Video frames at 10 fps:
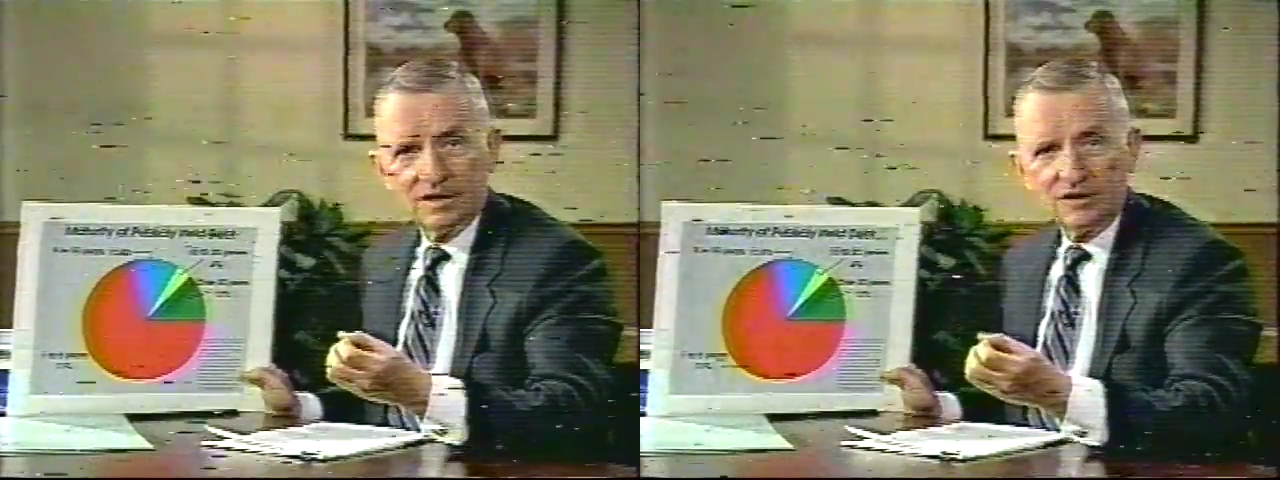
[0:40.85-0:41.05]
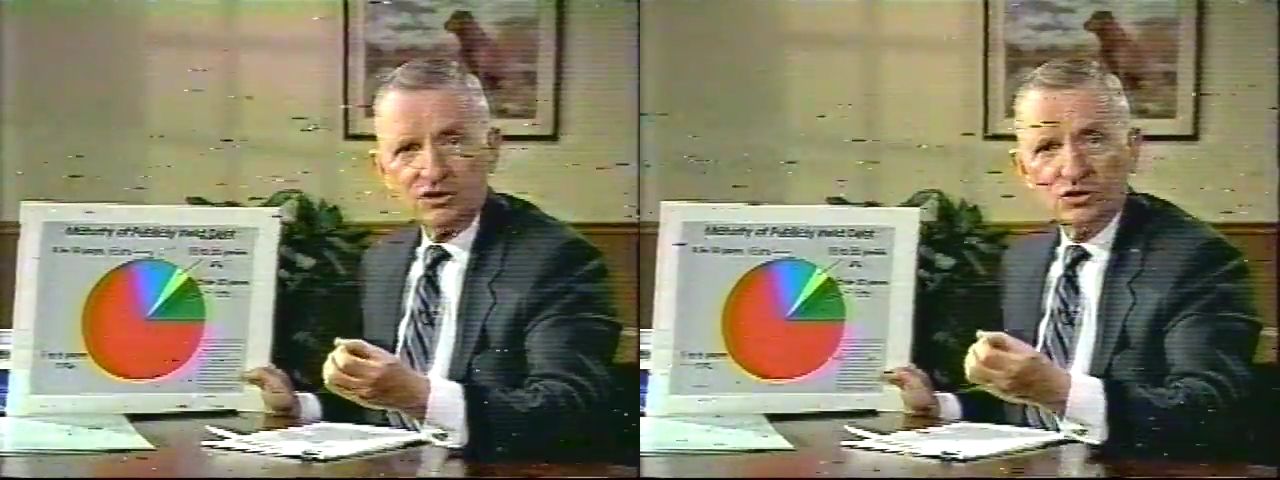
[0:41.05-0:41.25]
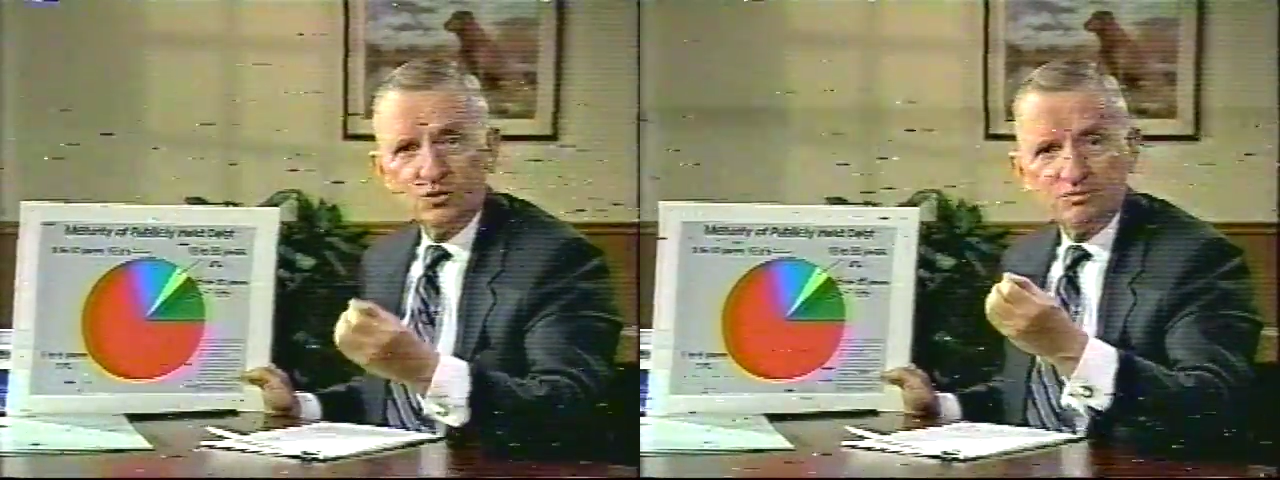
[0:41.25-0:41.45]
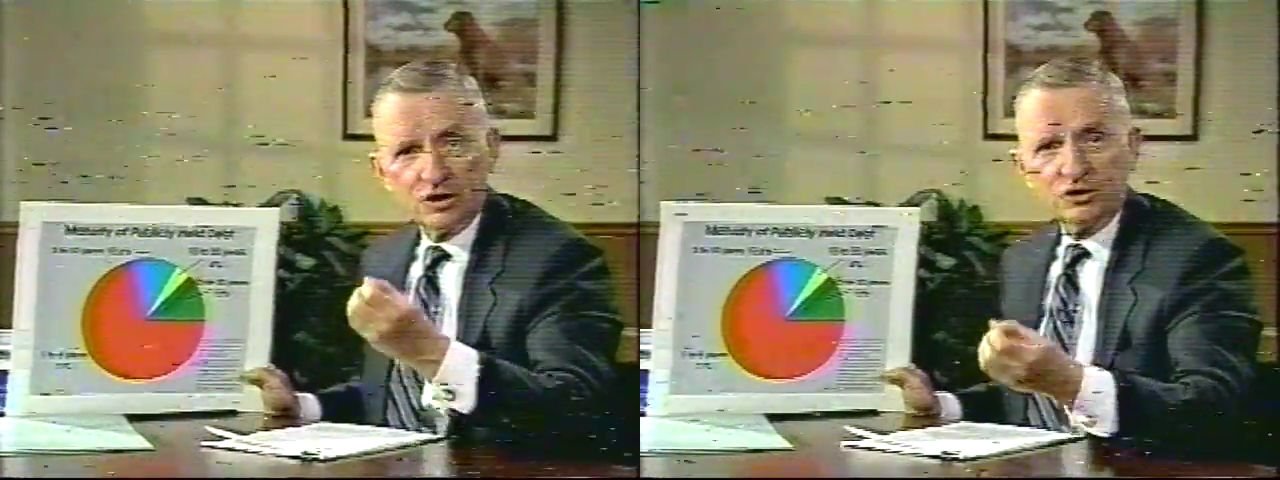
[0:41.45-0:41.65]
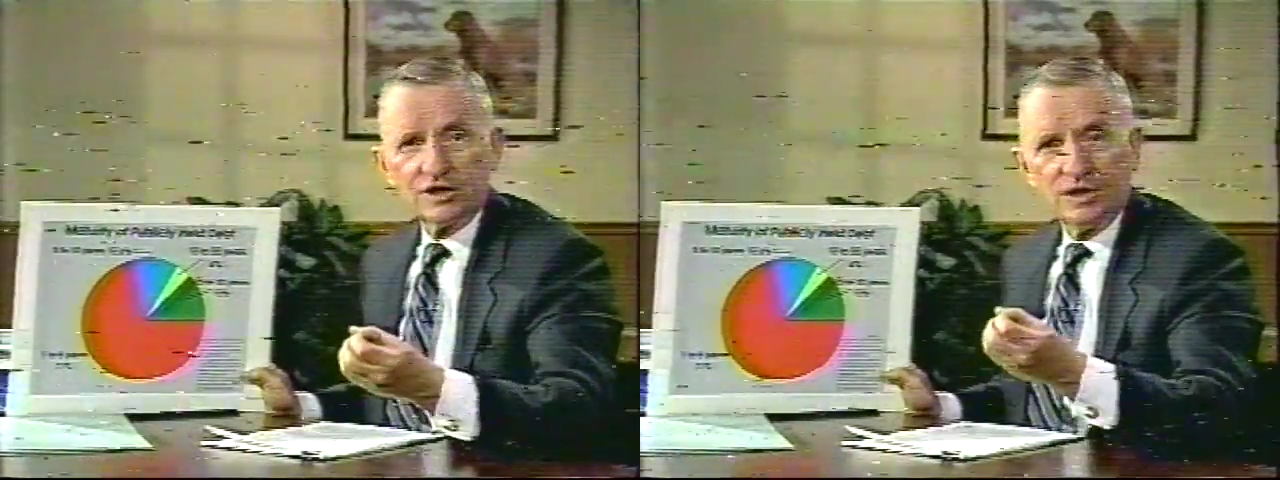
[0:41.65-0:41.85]
You
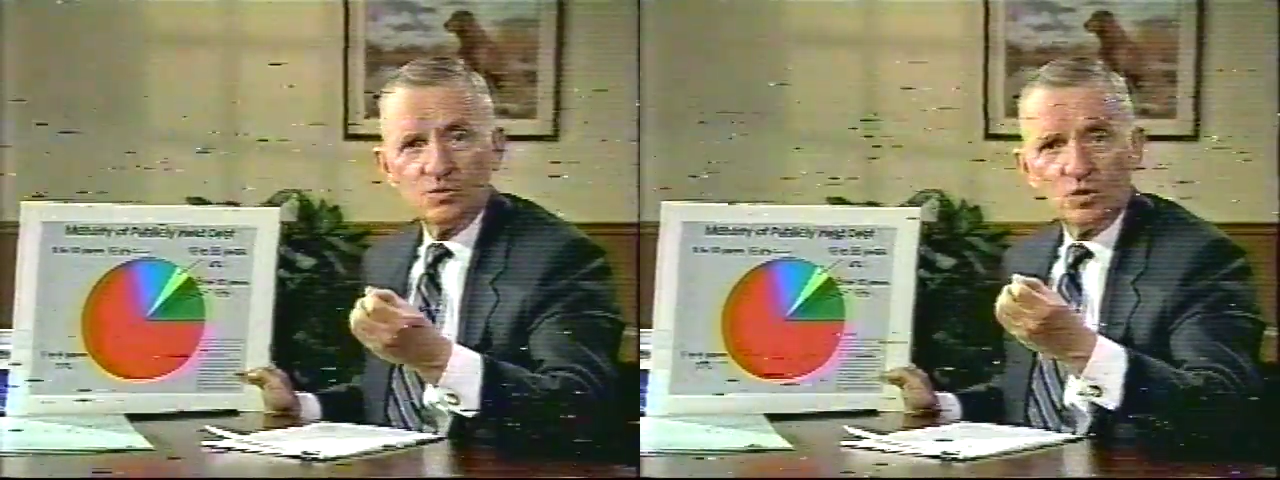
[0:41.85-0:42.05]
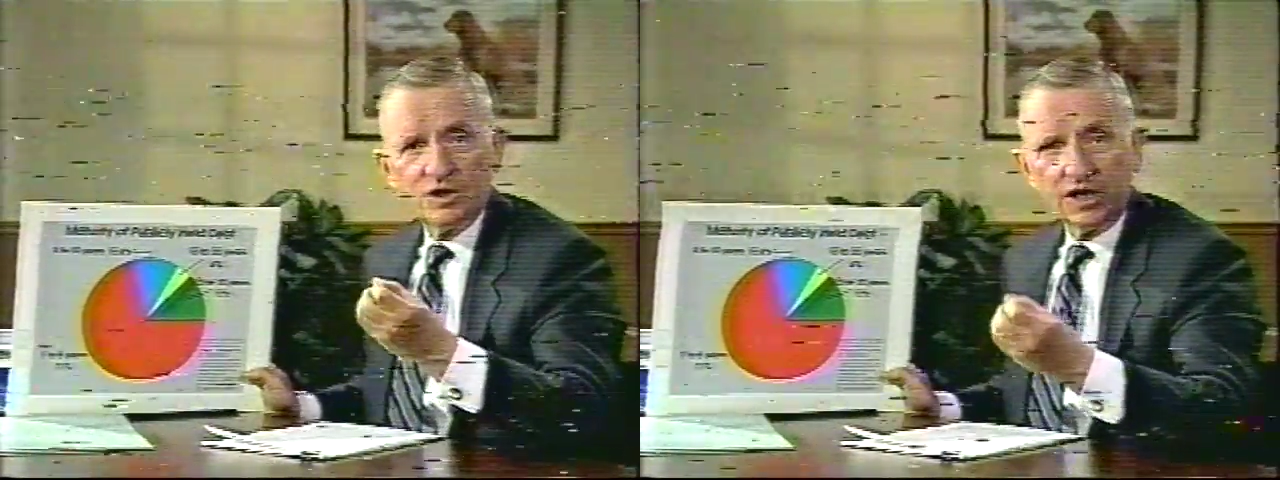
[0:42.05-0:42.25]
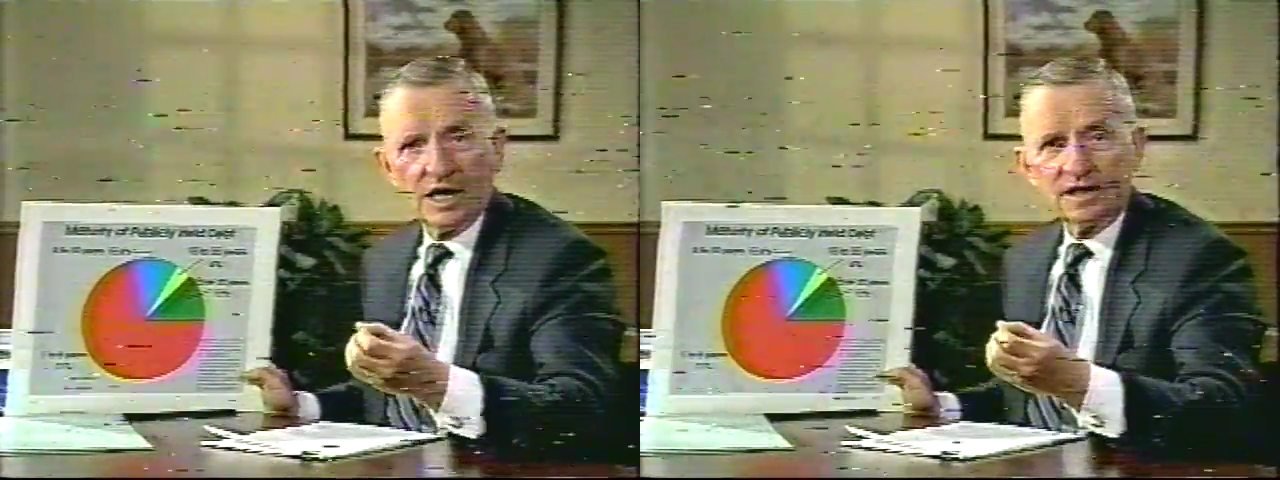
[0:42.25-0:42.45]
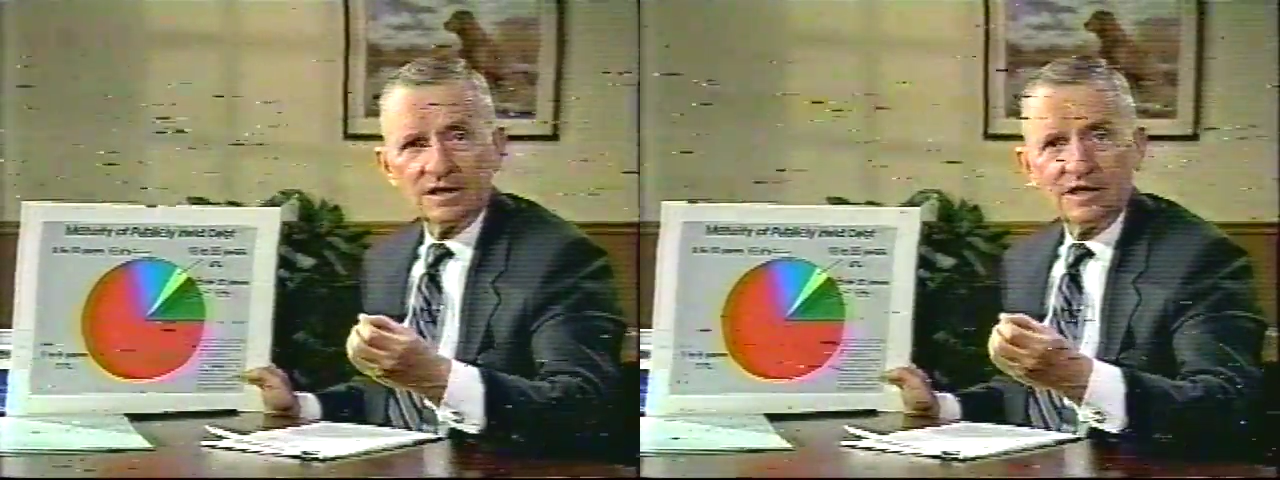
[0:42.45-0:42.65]
personally would not